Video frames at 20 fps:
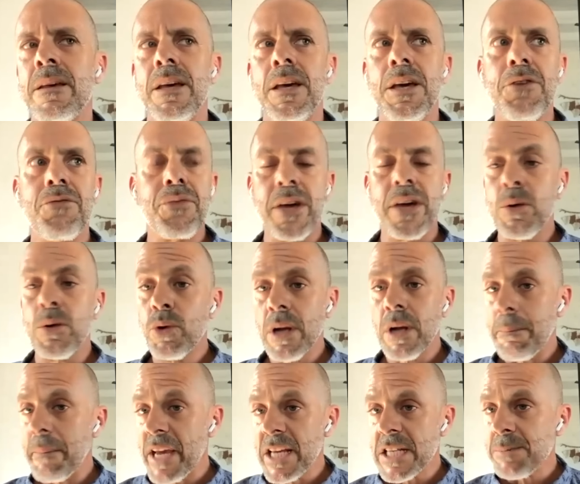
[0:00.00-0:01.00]
if it will
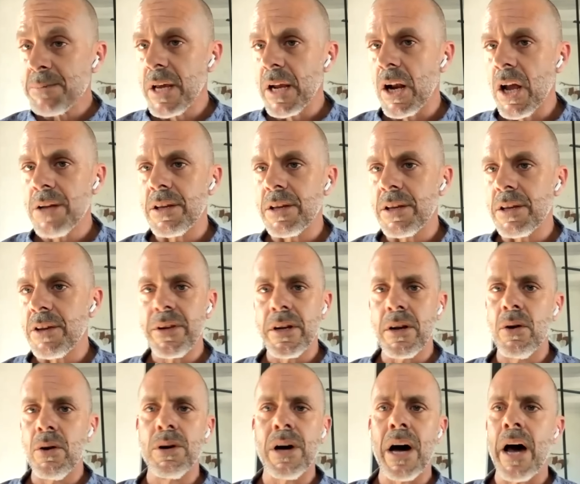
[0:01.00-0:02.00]
amaze me a lot if it
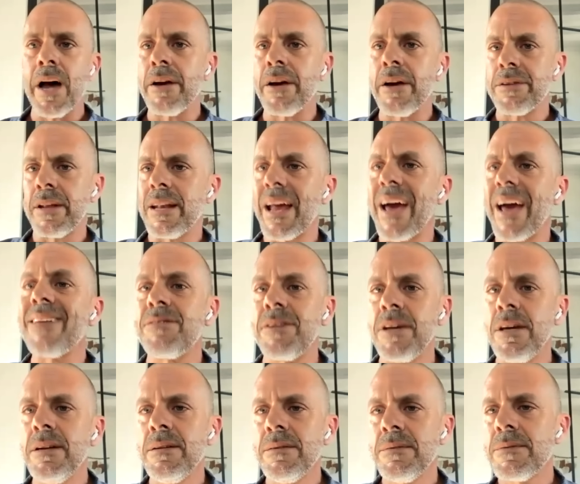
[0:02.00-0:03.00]
go higher than
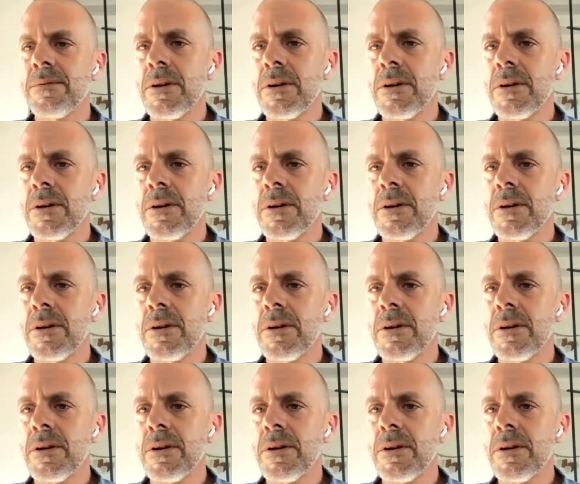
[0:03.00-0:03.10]
19.